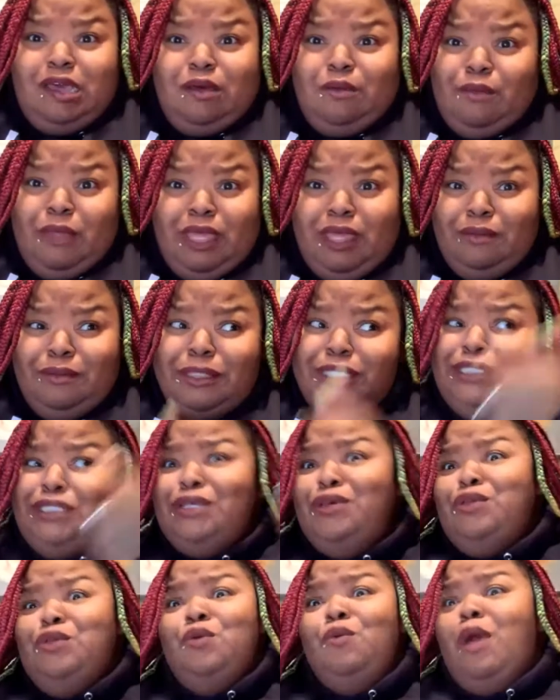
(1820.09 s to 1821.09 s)
commandments?
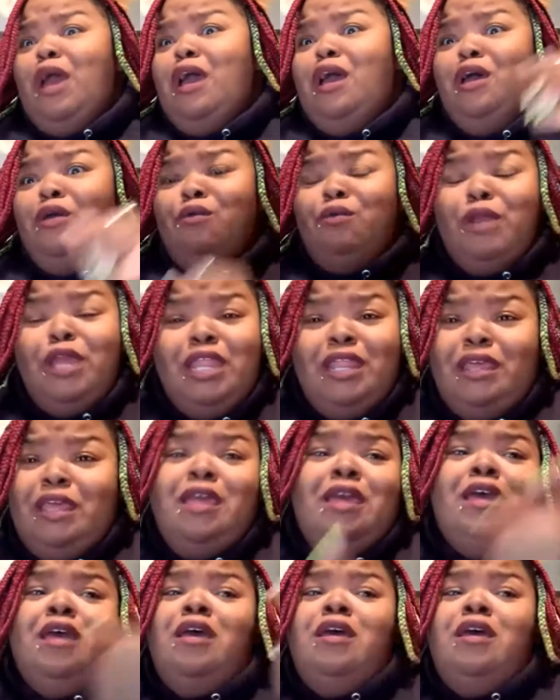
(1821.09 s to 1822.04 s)
So you already